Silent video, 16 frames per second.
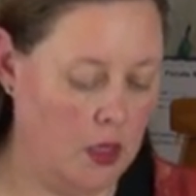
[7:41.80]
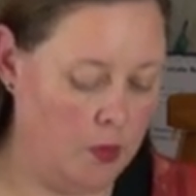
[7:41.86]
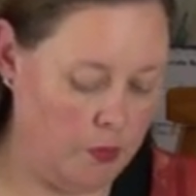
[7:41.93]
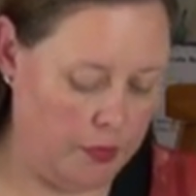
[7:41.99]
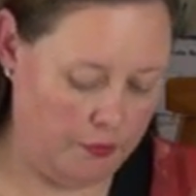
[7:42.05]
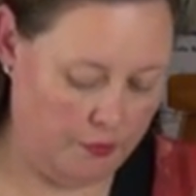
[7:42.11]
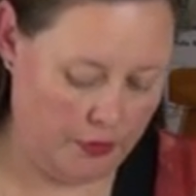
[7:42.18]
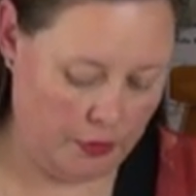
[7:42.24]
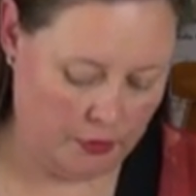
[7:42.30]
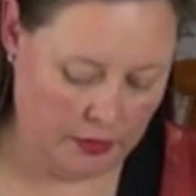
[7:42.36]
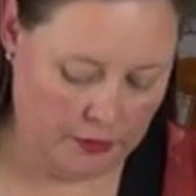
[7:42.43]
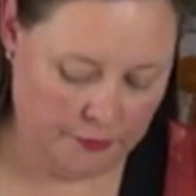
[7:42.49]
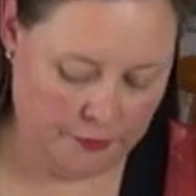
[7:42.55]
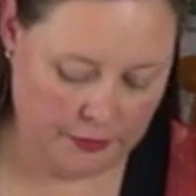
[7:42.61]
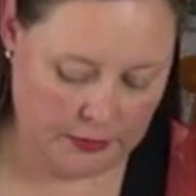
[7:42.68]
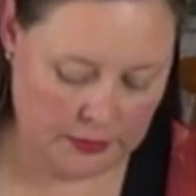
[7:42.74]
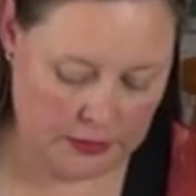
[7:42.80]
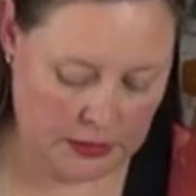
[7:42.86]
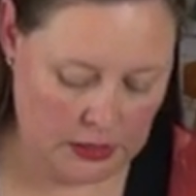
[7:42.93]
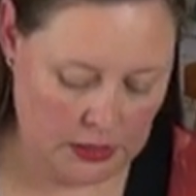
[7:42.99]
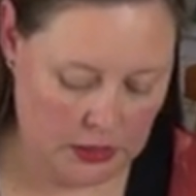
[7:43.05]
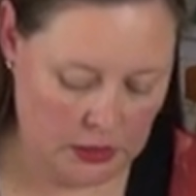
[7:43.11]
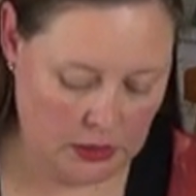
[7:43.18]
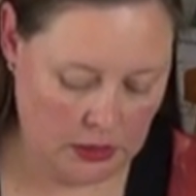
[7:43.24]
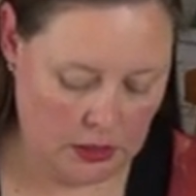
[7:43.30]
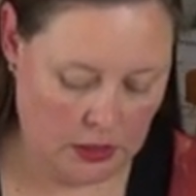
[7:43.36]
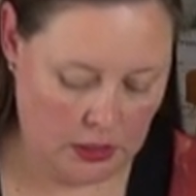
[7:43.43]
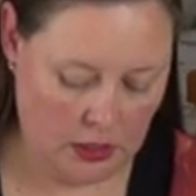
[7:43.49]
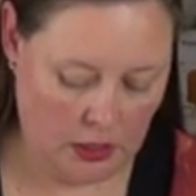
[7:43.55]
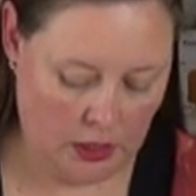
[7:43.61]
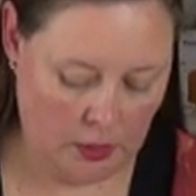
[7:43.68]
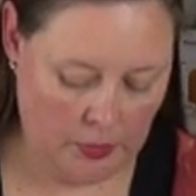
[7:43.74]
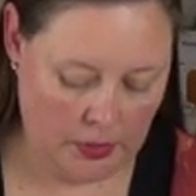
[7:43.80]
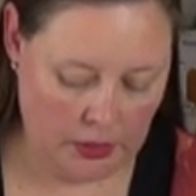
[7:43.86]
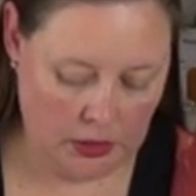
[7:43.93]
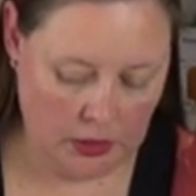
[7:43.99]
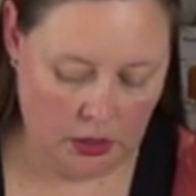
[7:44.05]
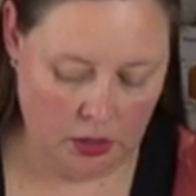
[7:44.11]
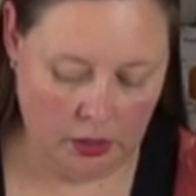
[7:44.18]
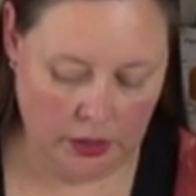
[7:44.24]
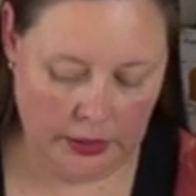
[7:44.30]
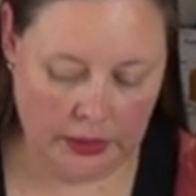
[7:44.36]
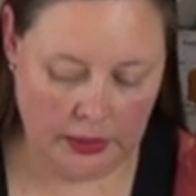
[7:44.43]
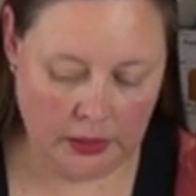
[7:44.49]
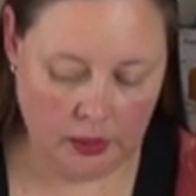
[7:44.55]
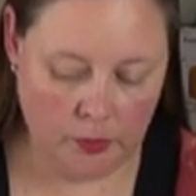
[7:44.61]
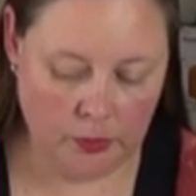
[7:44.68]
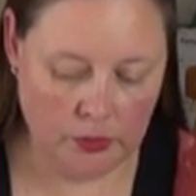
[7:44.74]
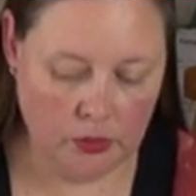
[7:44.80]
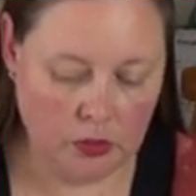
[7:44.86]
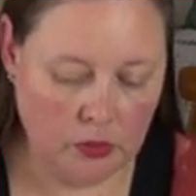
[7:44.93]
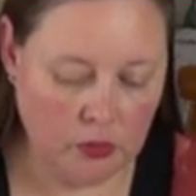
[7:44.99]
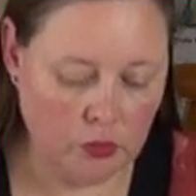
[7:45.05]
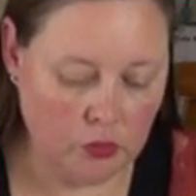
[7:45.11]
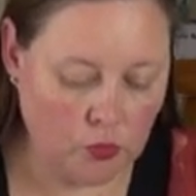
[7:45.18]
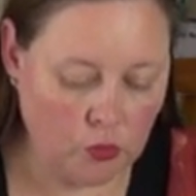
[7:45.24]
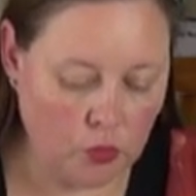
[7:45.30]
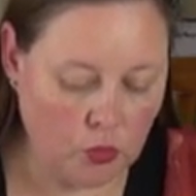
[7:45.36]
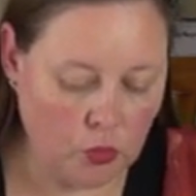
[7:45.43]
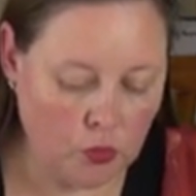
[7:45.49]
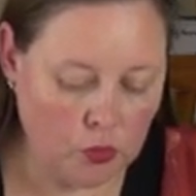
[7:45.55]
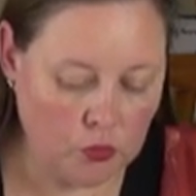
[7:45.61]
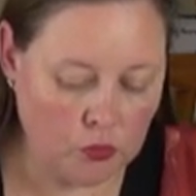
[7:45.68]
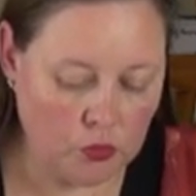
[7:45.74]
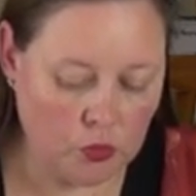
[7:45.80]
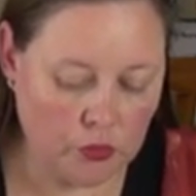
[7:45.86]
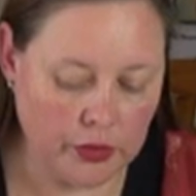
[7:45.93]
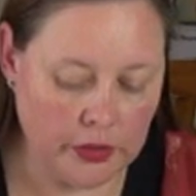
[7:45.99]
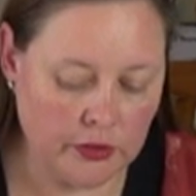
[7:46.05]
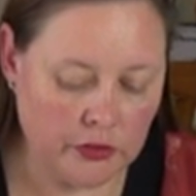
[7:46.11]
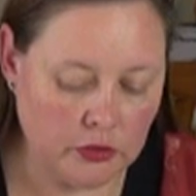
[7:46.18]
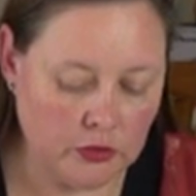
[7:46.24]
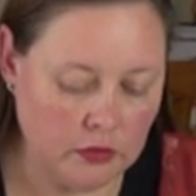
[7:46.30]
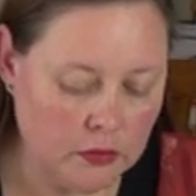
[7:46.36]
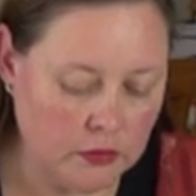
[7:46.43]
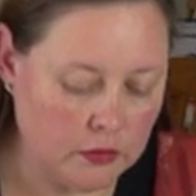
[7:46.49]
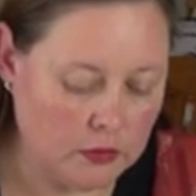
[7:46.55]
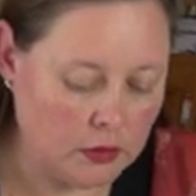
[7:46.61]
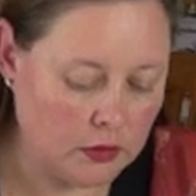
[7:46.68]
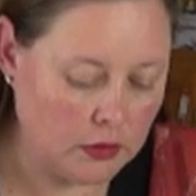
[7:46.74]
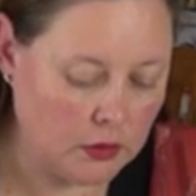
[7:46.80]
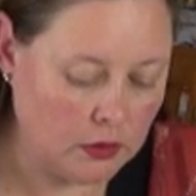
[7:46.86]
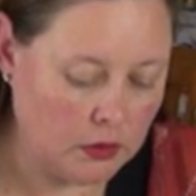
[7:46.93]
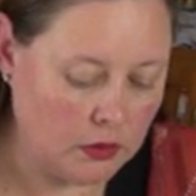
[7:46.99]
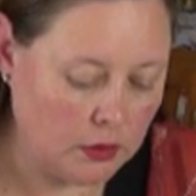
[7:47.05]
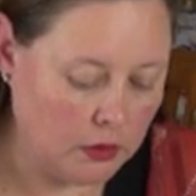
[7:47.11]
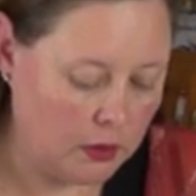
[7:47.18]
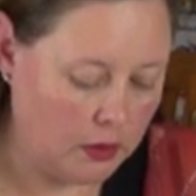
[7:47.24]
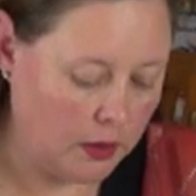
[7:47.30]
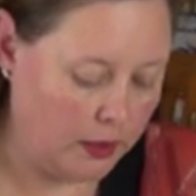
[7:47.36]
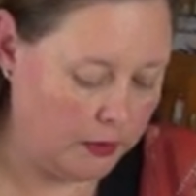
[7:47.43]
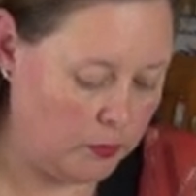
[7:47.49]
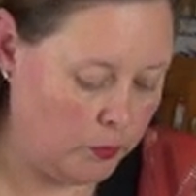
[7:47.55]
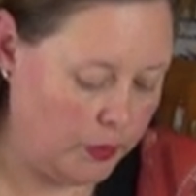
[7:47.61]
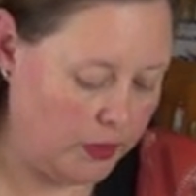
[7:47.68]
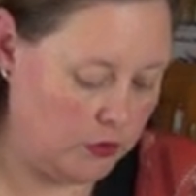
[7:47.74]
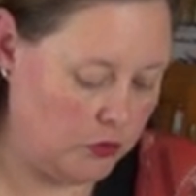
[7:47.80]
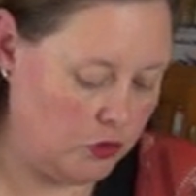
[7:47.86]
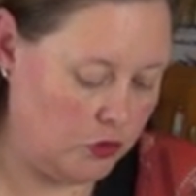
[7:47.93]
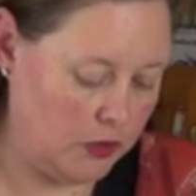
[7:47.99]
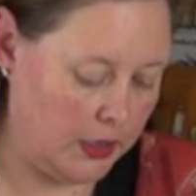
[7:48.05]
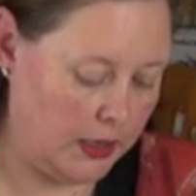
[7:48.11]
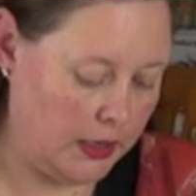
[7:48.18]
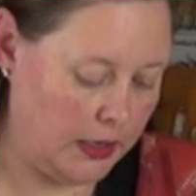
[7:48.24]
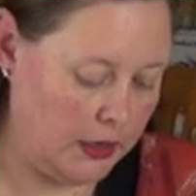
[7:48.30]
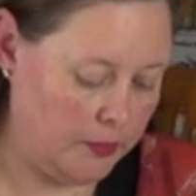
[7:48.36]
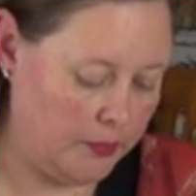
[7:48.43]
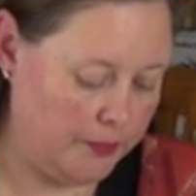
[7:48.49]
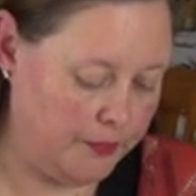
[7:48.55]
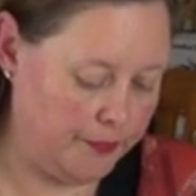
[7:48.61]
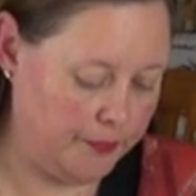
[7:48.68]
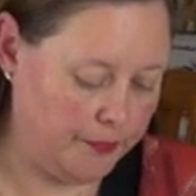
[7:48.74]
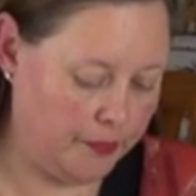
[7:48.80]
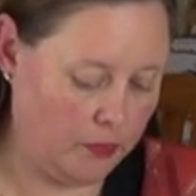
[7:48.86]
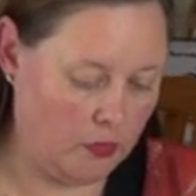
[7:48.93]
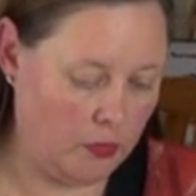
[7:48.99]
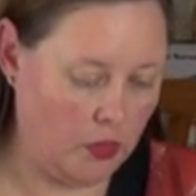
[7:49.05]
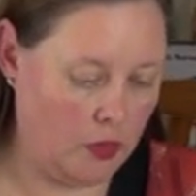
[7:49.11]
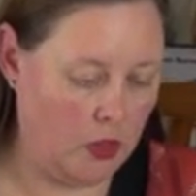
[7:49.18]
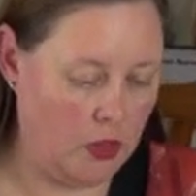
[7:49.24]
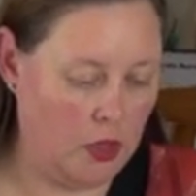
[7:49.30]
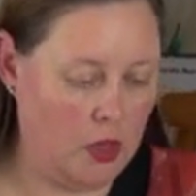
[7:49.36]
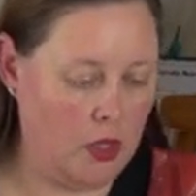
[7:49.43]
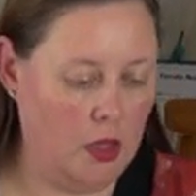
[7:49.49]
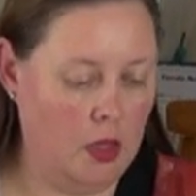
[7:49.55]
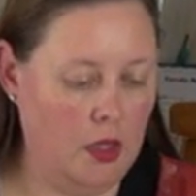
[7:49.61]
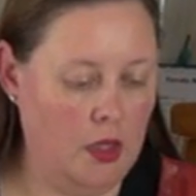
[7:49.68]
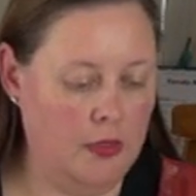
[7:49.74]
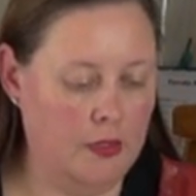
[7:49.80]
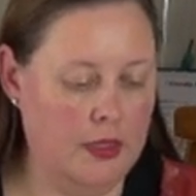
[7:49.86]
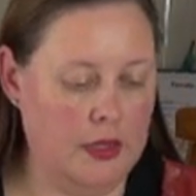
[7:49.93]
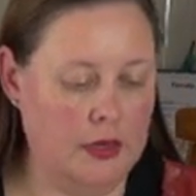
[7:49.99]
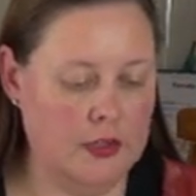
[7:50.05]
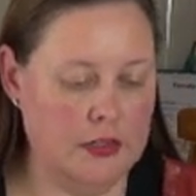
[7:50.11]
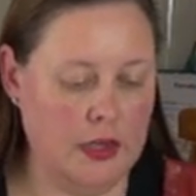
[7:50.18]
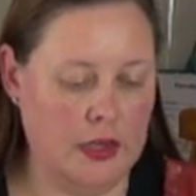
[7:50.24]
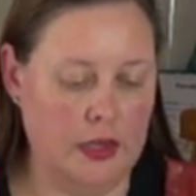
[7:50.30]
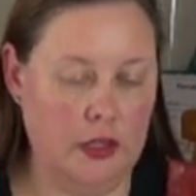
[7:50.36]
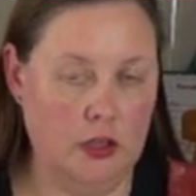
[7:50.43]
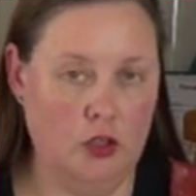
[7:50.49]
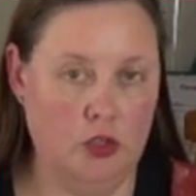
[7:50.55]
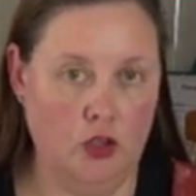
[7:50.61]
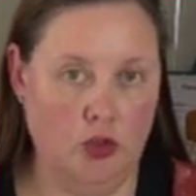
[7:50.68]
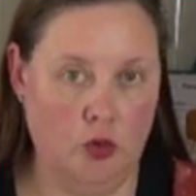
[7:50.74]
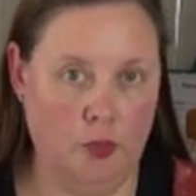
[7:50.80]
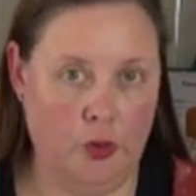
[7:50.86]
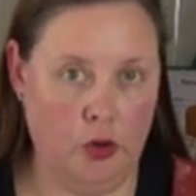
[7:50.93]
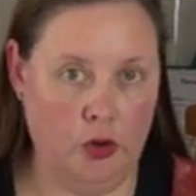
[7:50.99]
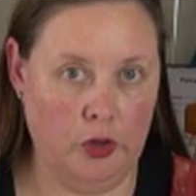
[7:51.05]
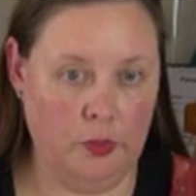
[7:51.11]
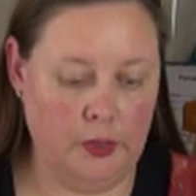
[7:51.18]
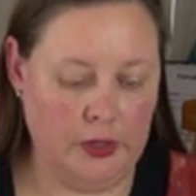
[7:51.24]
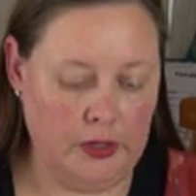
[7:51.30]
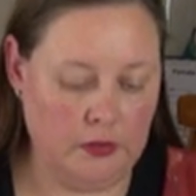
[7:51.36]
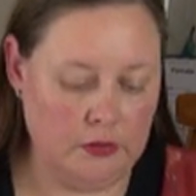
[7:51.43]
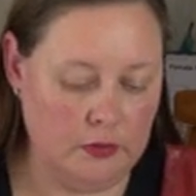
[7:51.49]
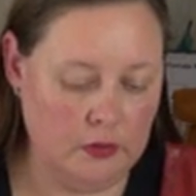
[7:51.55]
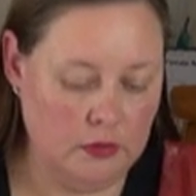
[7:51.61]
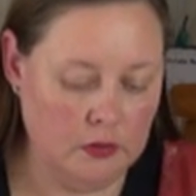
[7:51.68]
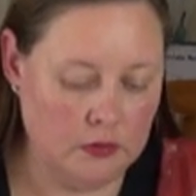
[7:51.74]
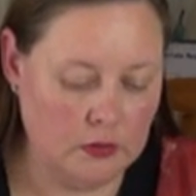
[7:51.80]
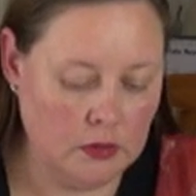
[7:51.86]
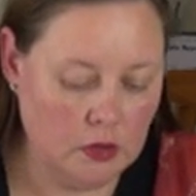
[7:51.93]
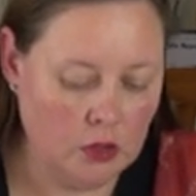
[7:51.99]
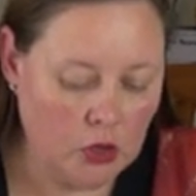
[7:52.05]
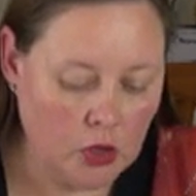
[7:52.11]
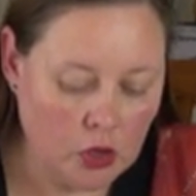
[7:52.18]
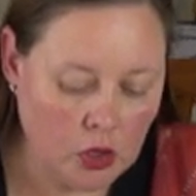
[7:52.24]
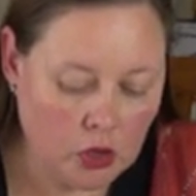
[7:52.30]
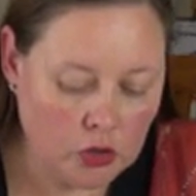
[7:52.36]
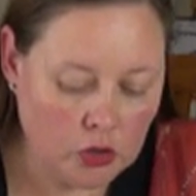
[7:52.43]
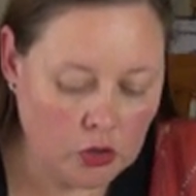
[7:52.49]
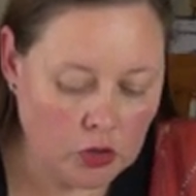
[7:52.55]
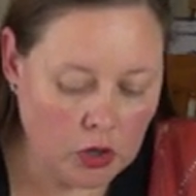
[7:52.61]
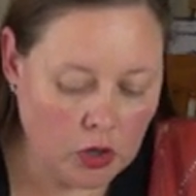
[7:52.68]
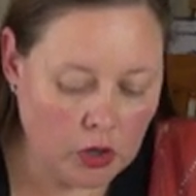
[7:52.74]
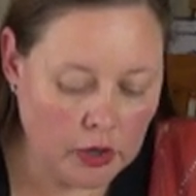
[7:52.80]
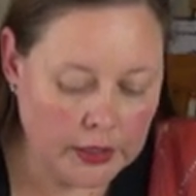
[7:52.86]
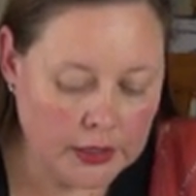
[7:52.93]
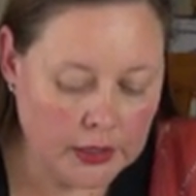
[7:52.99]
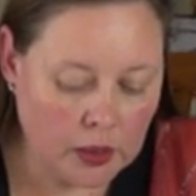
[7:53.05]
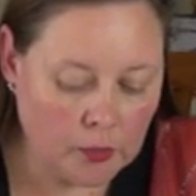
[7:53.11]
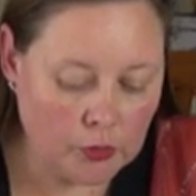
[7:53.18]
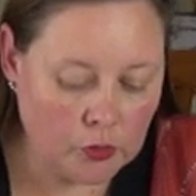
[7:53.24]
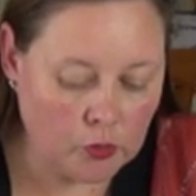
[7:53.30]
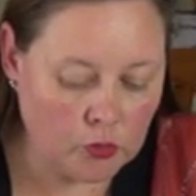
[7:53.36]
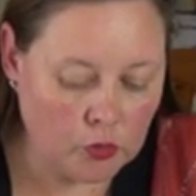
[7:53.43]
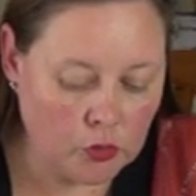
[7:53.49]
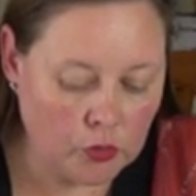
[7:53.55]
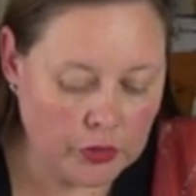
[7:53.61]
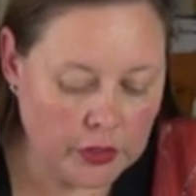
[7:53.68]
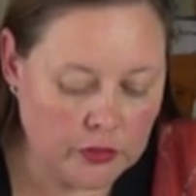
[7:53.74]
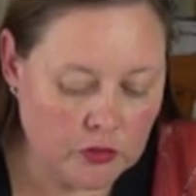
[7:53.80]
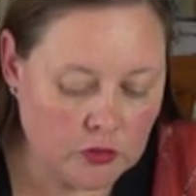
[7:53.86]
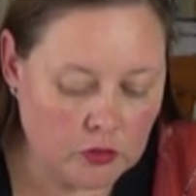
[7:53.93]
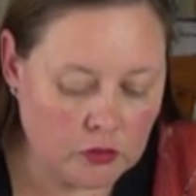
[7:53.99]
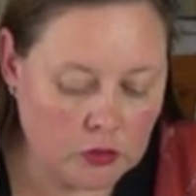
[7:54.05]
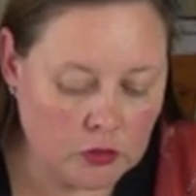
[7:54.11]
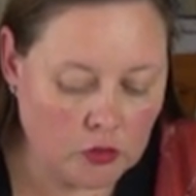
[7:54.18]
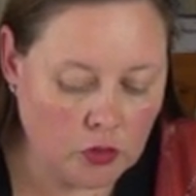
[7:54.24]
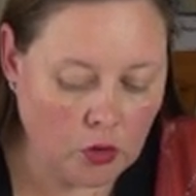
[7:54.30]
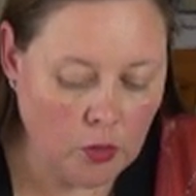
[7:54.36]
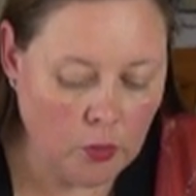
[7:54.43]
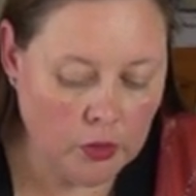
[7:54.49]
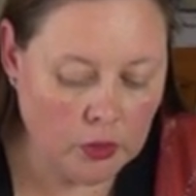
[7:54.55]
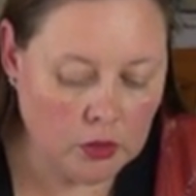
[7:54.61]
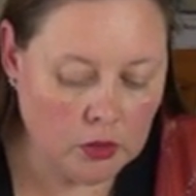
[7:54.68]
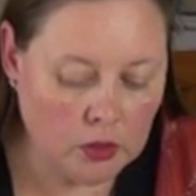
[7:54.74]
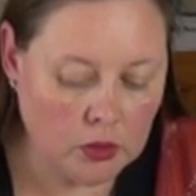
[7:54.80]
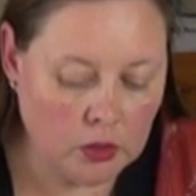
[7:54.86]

Be very fussy about lining up all the raw edges as best you can. Then take your pocket pieces. You're lining up the raw edges at the top